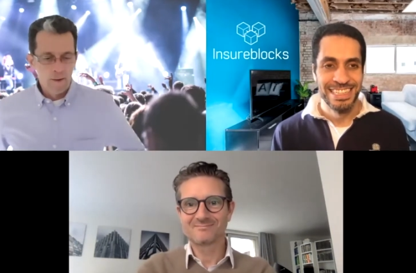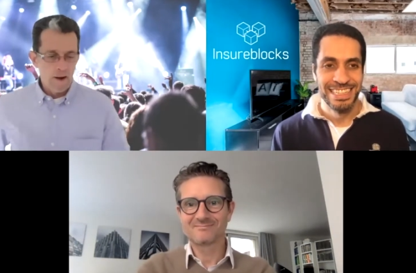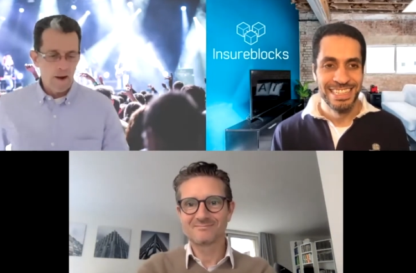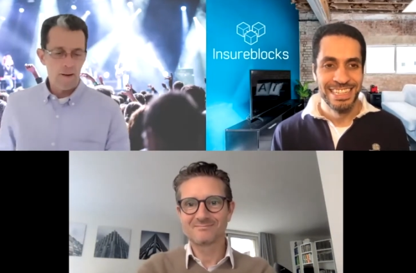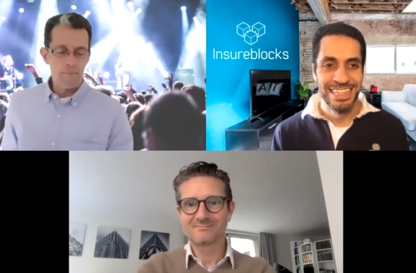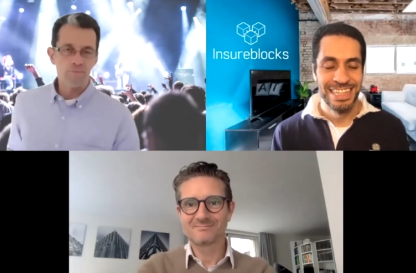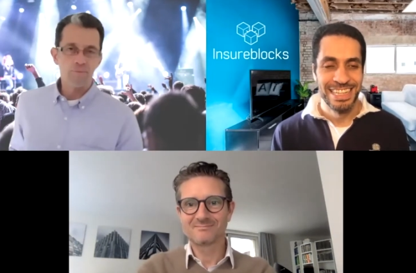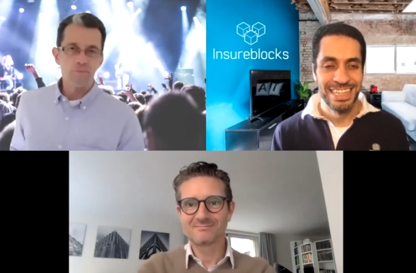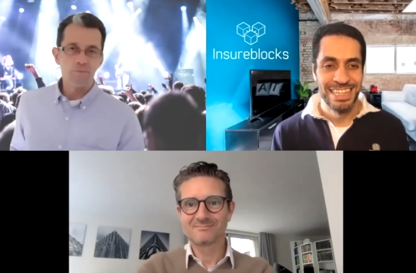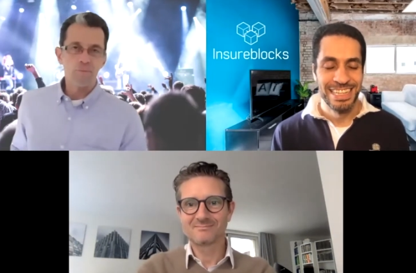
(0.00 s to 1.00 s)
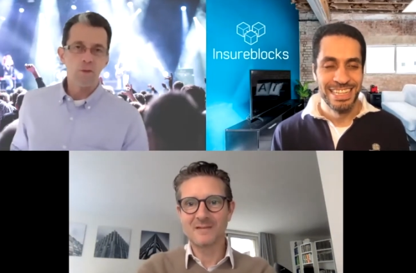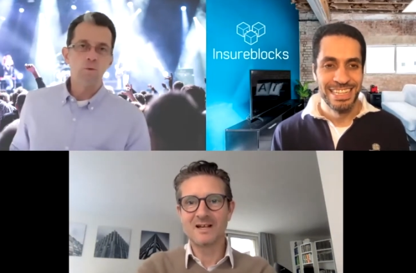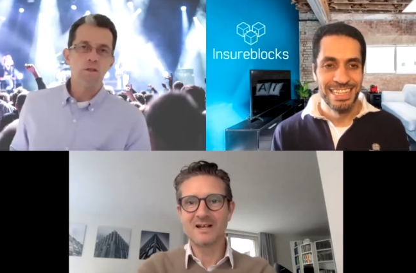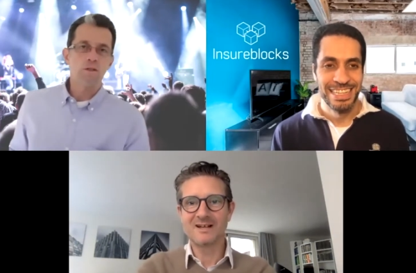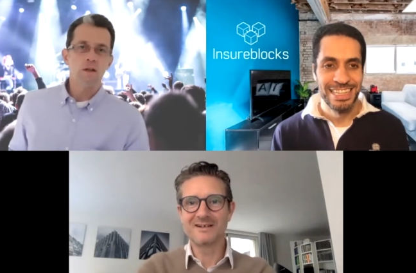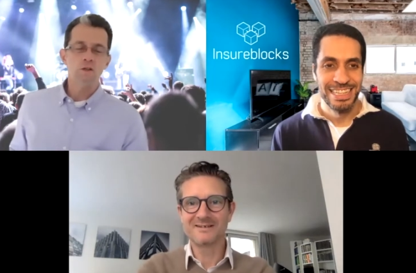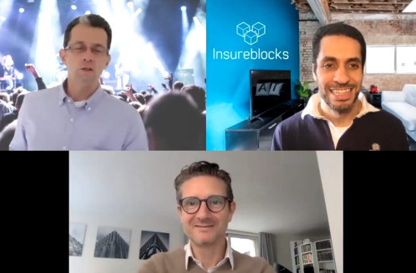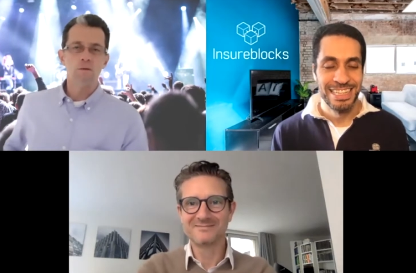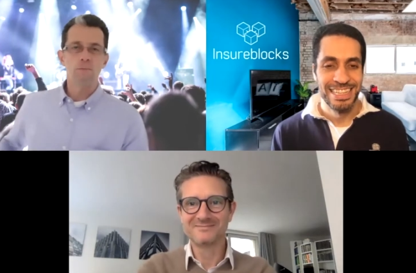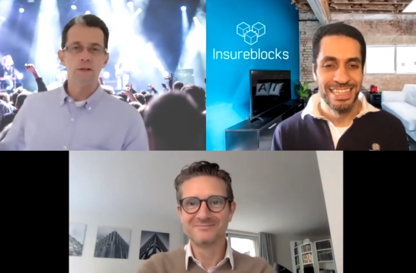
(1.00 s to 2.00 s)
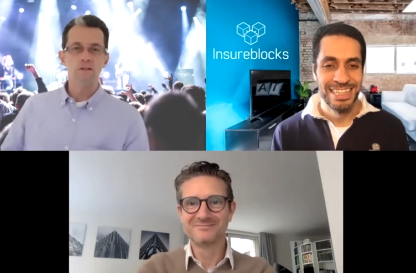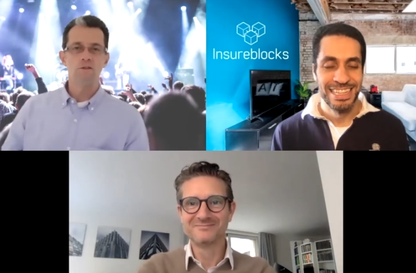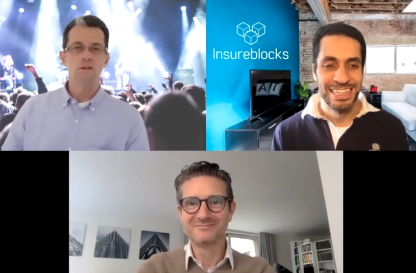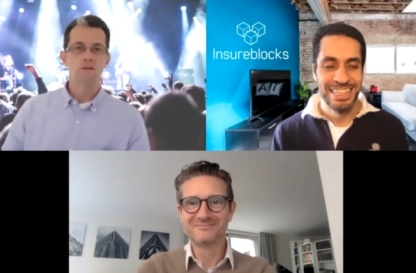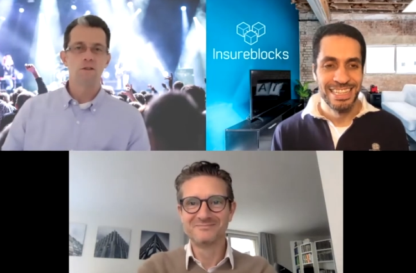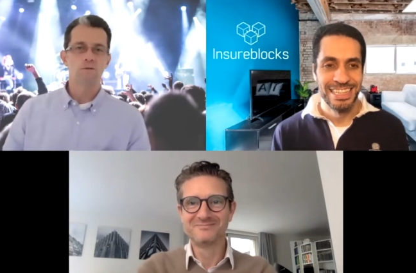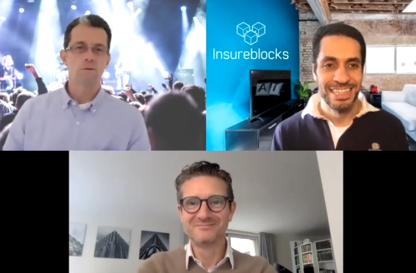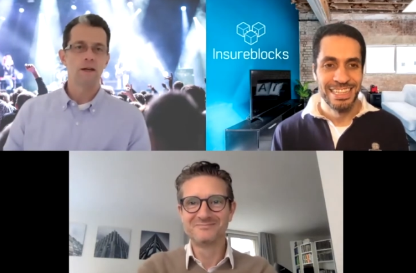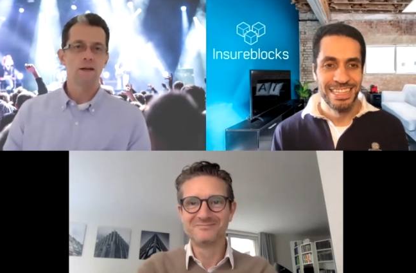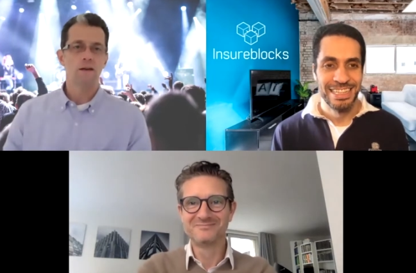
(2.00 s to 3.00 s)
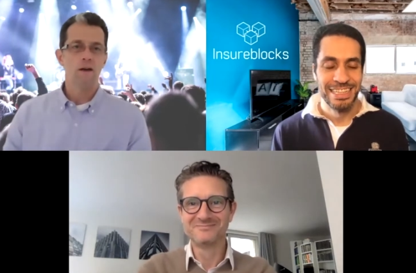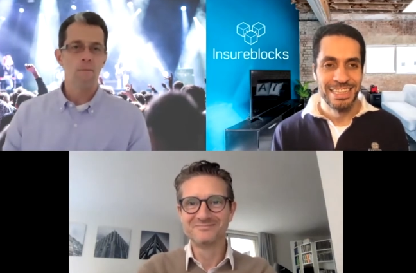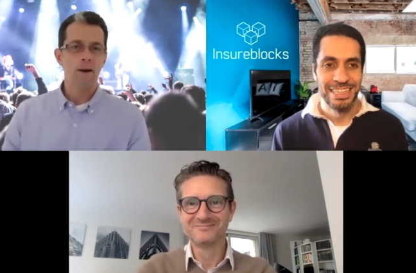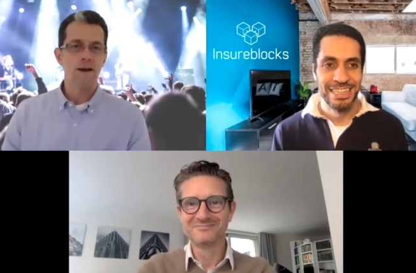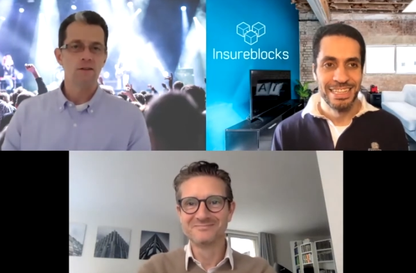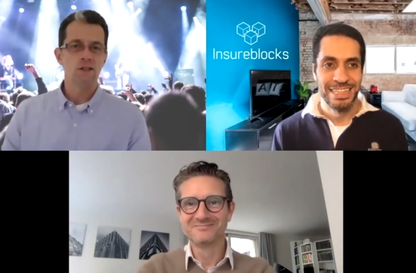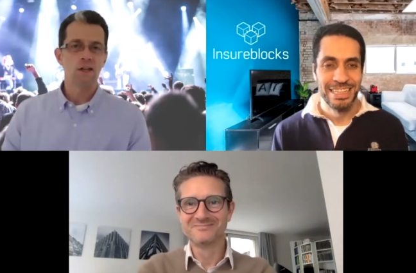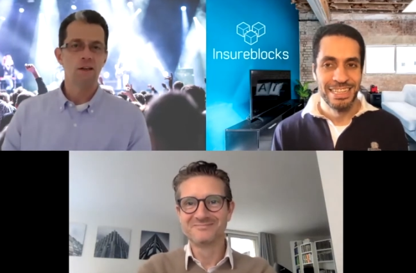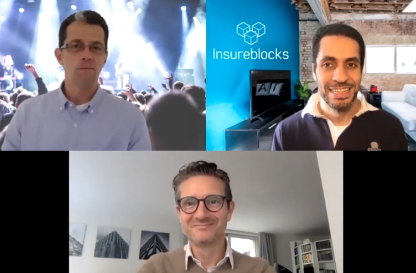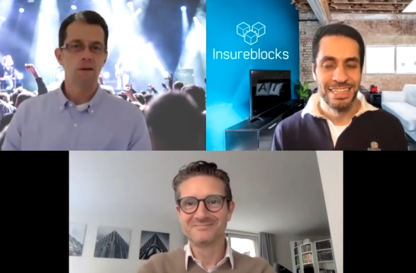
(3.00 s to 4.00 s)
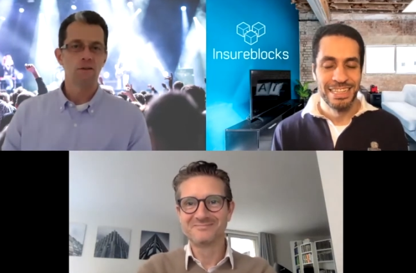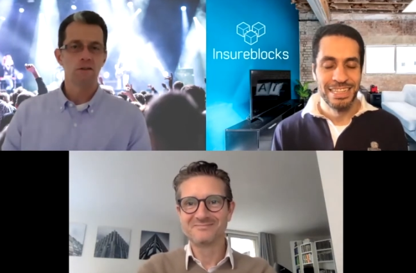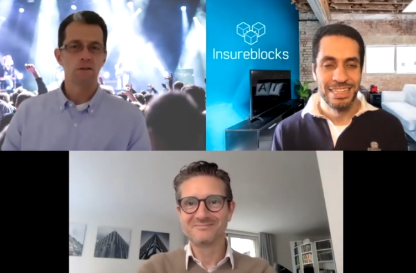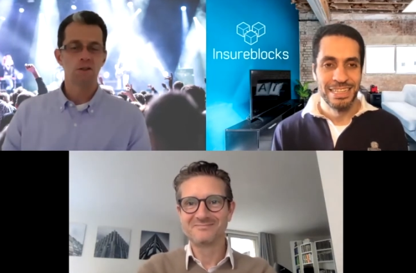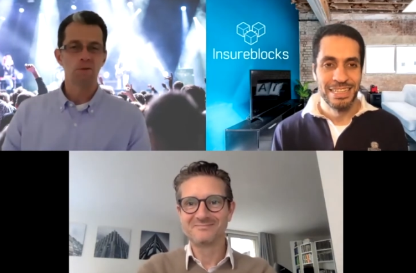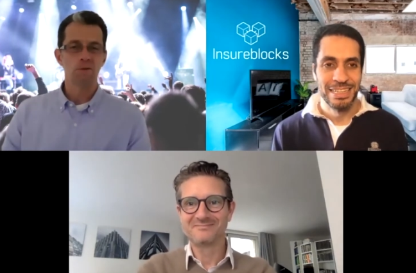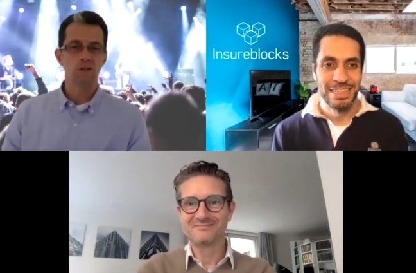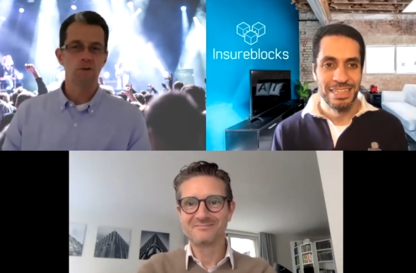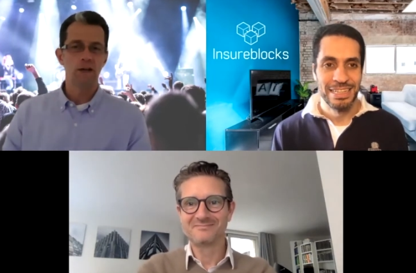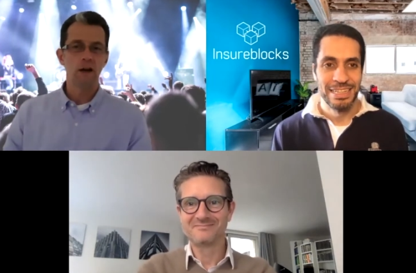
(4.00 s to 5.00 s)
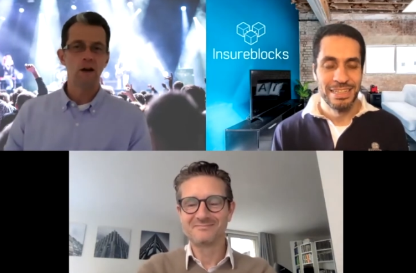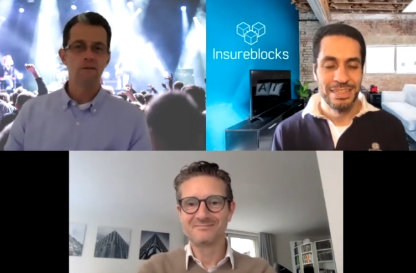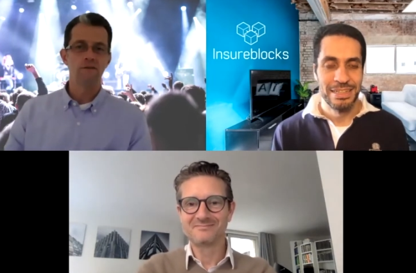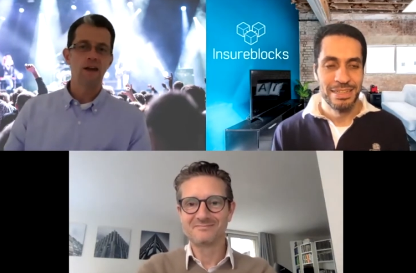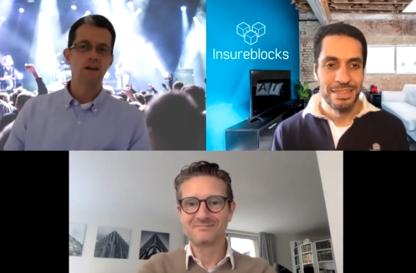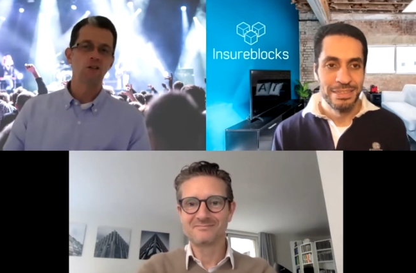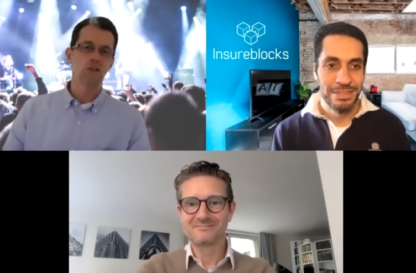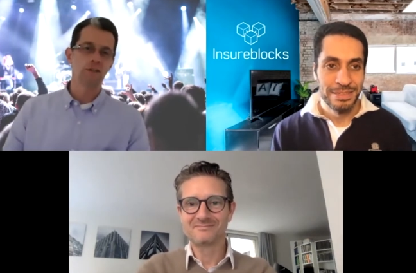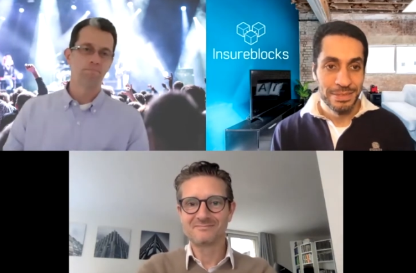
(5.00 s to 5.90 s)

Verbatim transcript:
Speaker 1: um, it was an interesting piece of news this week about Ticketmaster's subsidiary Live Nation.